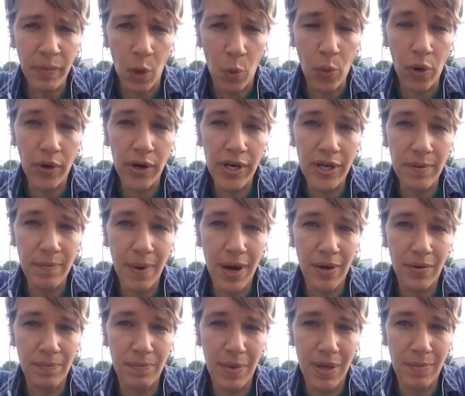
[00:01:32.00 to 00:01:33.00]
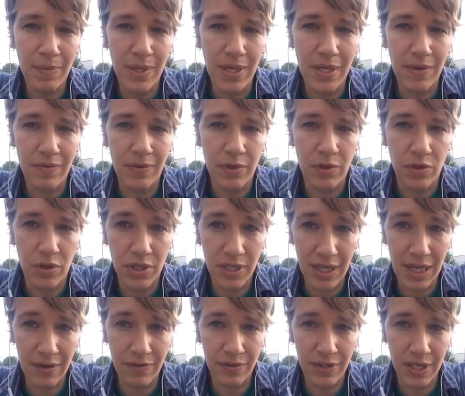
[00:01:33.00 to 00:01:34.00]
worried about maybe even your
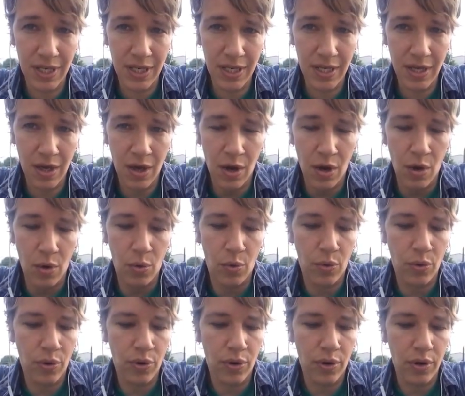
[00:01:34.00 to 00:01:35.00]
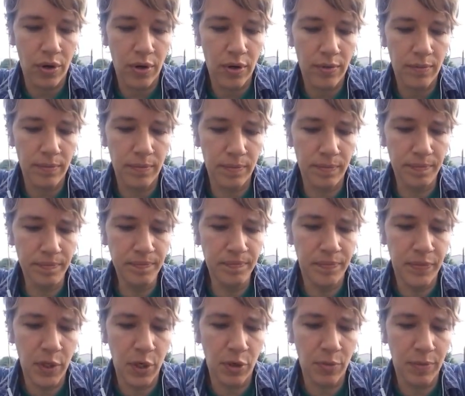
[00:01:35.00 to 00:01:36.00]
safety or
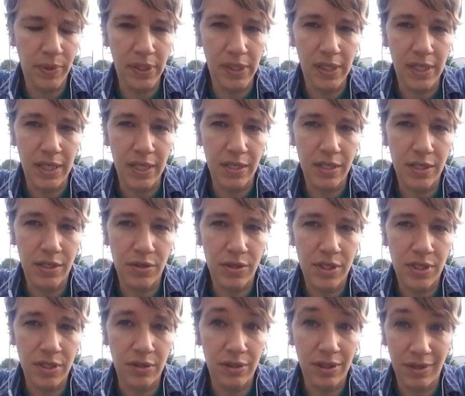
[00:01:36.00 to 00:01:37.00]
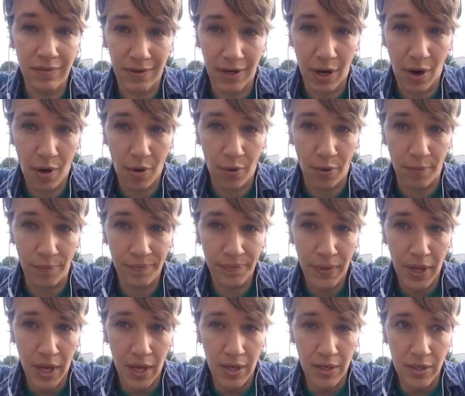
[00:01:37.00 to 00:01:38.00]
your ability to still live at home.
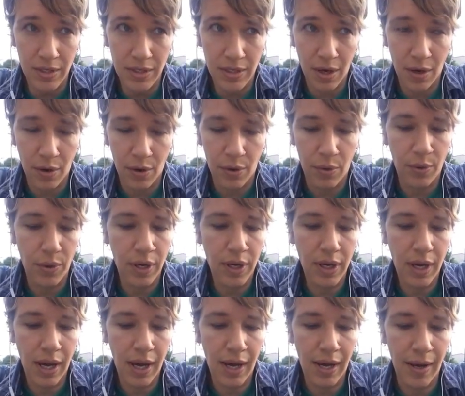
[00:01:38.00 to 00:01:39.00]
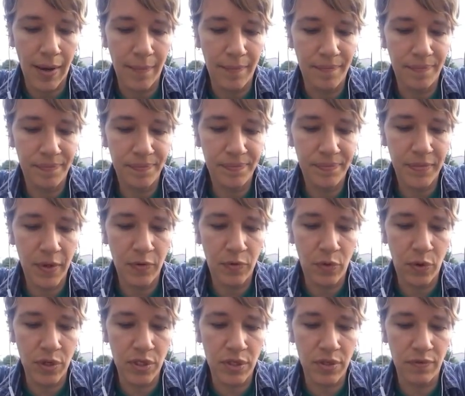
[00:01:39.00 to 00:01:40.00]
So of
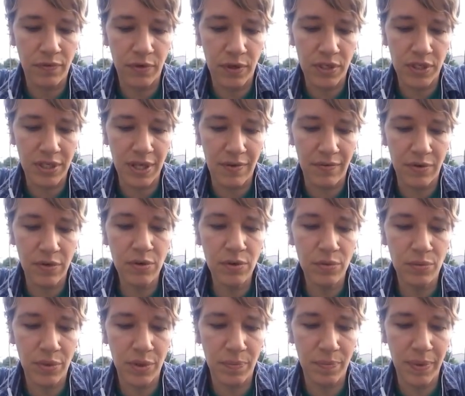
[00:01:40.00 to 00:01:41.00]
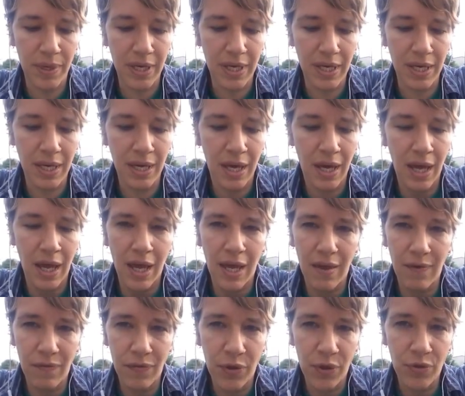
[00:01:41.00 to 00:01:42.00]
course the first level would be
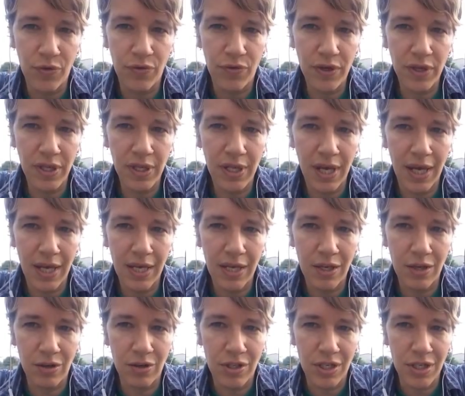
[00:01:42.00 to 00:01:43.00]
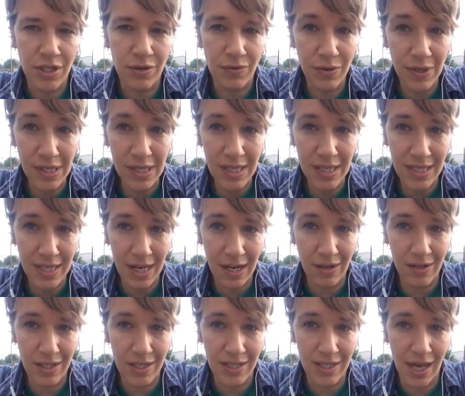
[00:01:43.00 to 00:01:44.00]
if you feel like you're just really
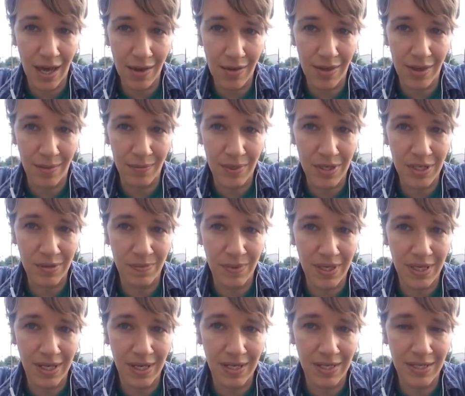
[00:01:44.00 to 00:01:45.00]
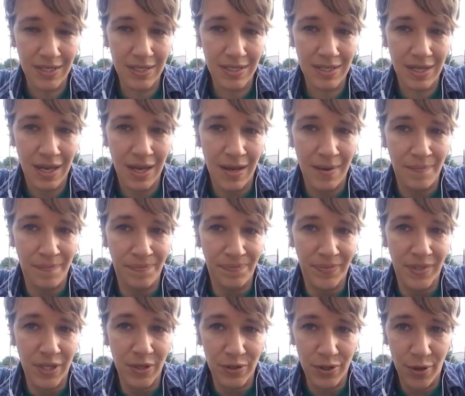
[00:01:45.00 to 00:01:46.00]
scared to tell them just because
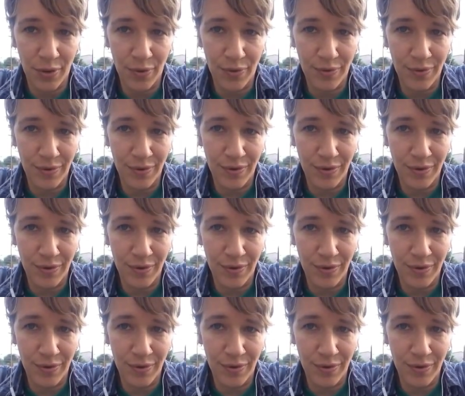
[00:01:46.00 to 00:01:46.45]
you don't